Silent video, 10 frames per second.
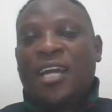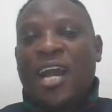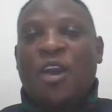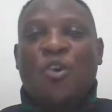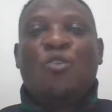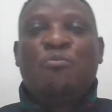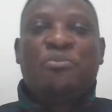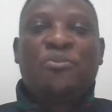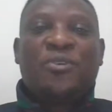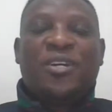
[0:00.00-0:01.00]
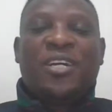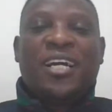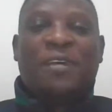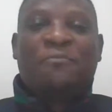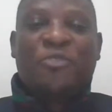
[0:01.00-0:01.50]
I hope
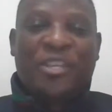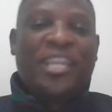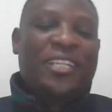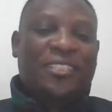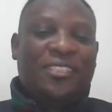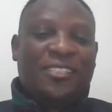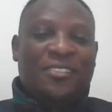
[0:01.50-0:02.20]
you get it.